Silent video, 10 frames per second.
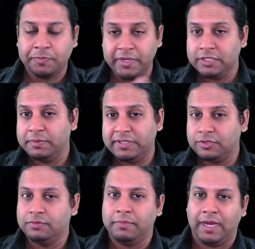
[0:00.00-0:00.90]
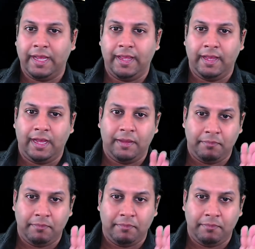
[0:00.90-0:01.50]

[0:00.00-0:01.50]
brings me to my